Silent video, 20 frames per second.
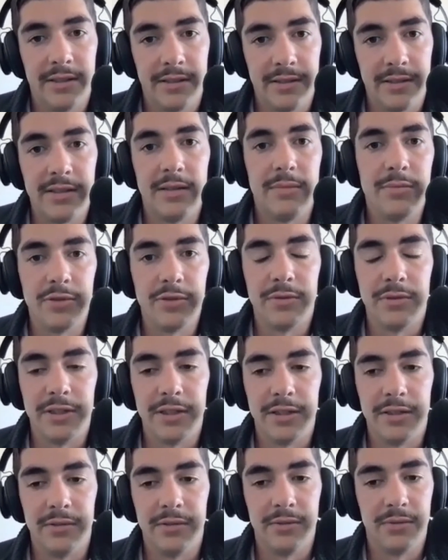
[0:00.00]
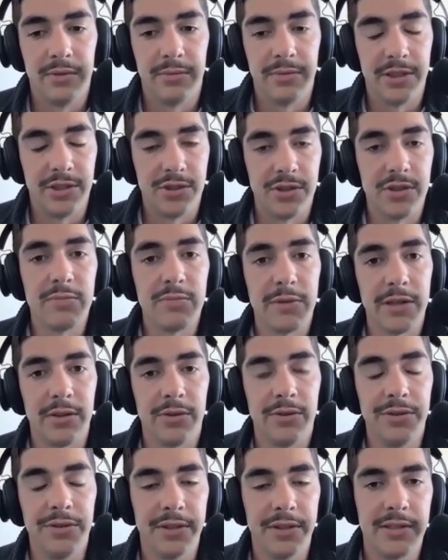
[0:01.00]
stablecoin, whereby just by
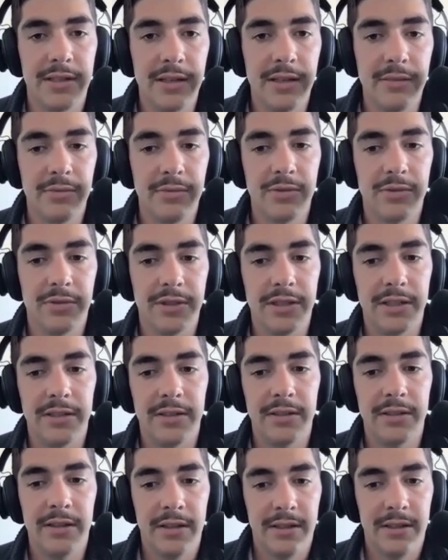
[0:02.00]
holding the stablecoin